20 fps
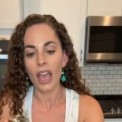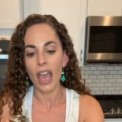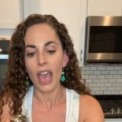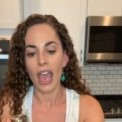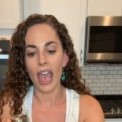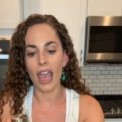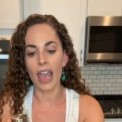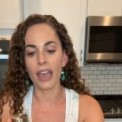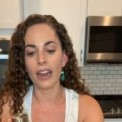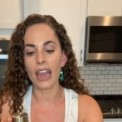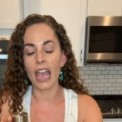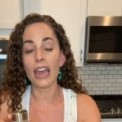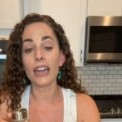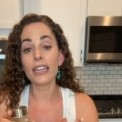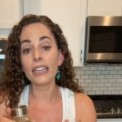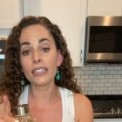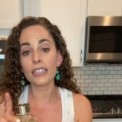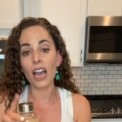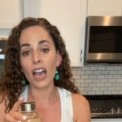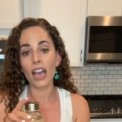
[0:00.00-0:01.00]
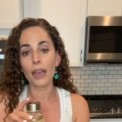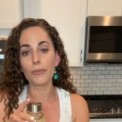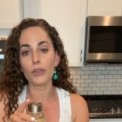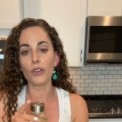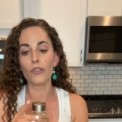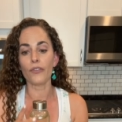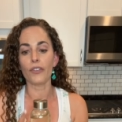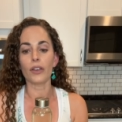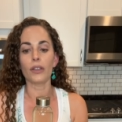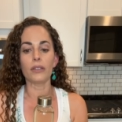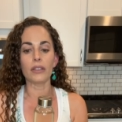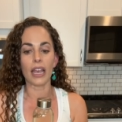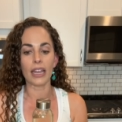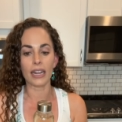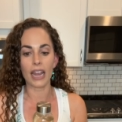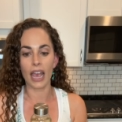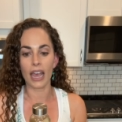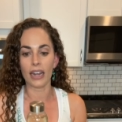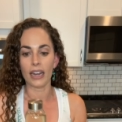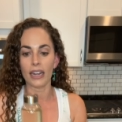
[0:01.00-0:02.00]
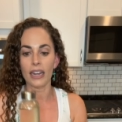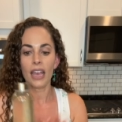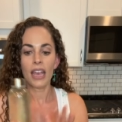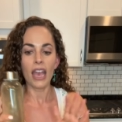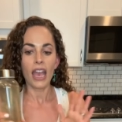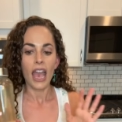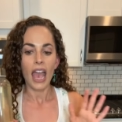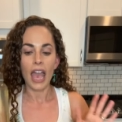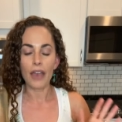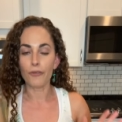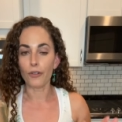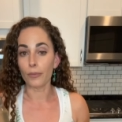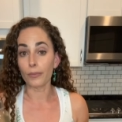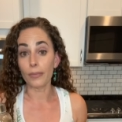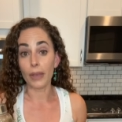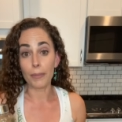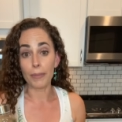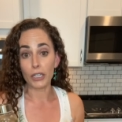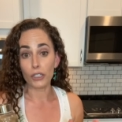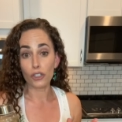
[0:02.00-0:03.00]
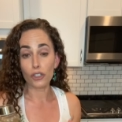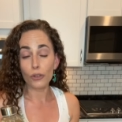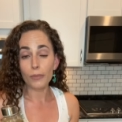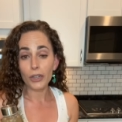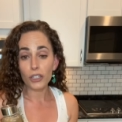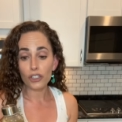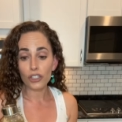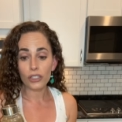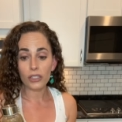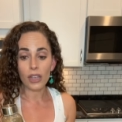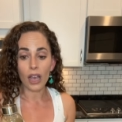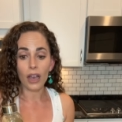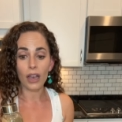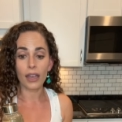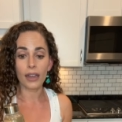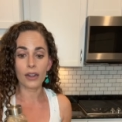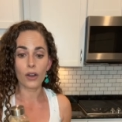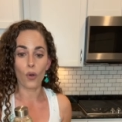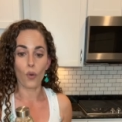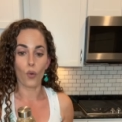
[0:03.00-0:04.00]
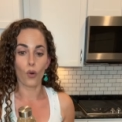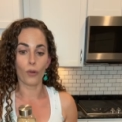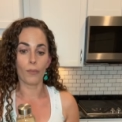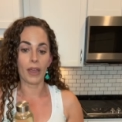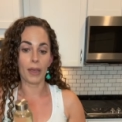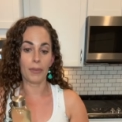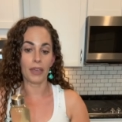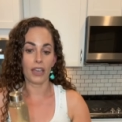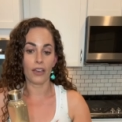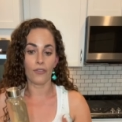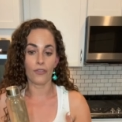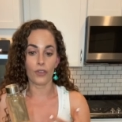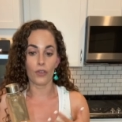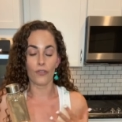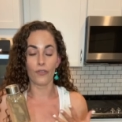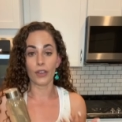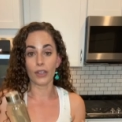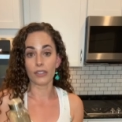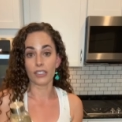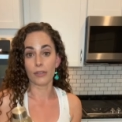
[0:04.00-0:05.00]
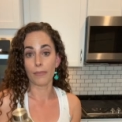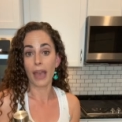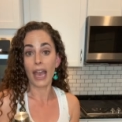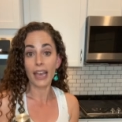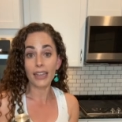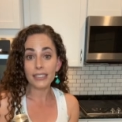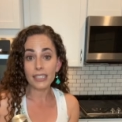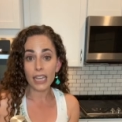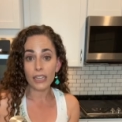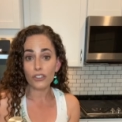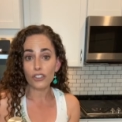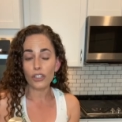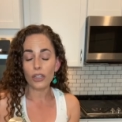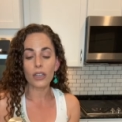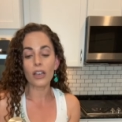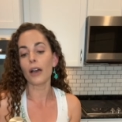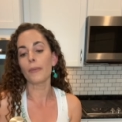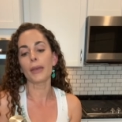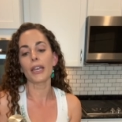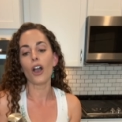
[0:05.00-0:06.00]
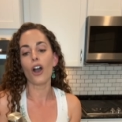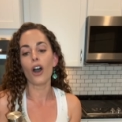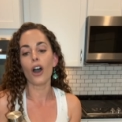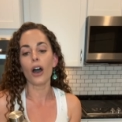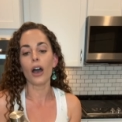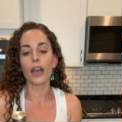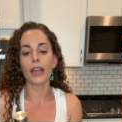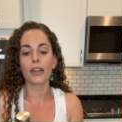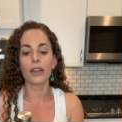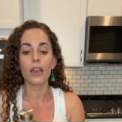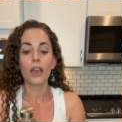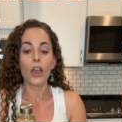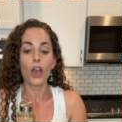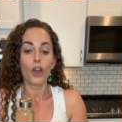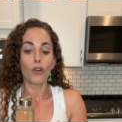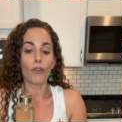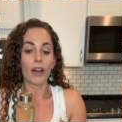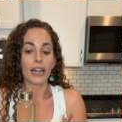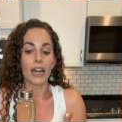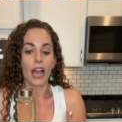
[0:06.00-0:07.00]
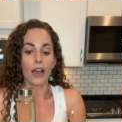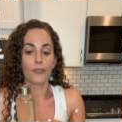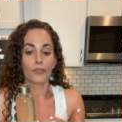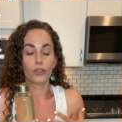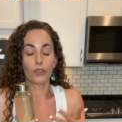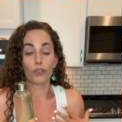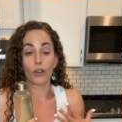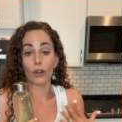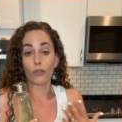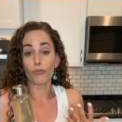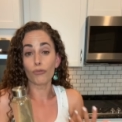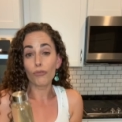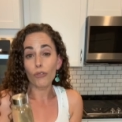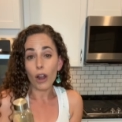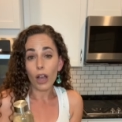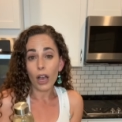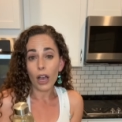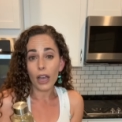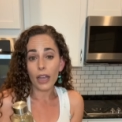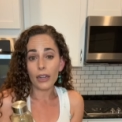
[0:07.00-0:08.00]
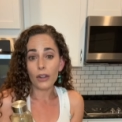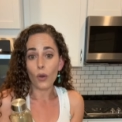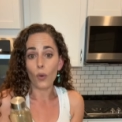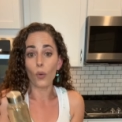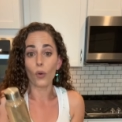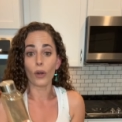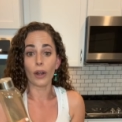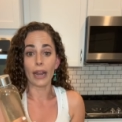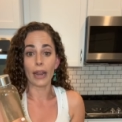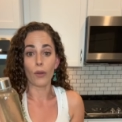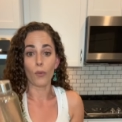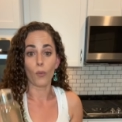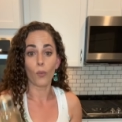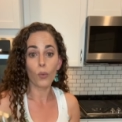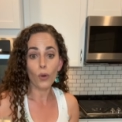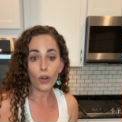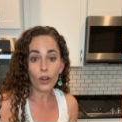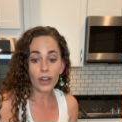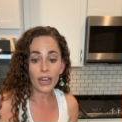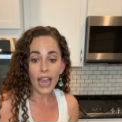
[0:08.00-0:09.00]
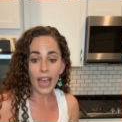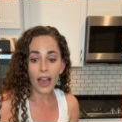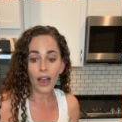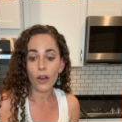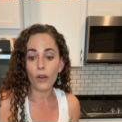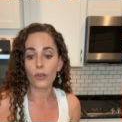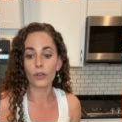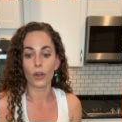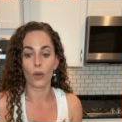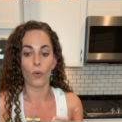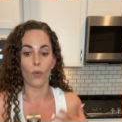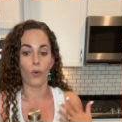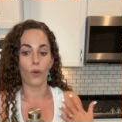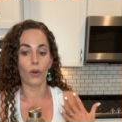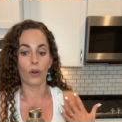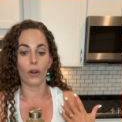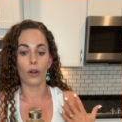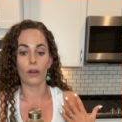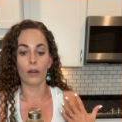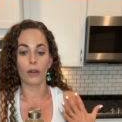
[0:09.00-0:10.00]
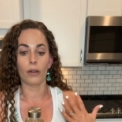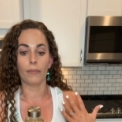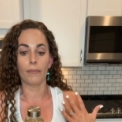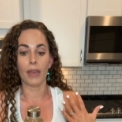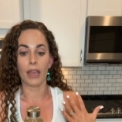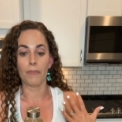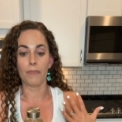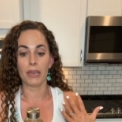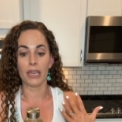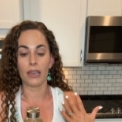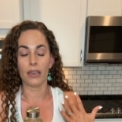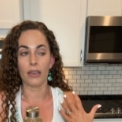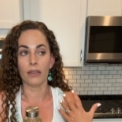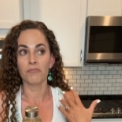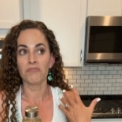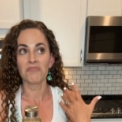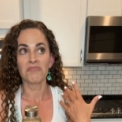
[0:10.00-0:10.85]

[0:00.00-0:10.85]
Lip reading: And anytime you feel lightheaded from maybe too much sun, or maybe if you feel some head tension coming on right after a run or a workout, or maybe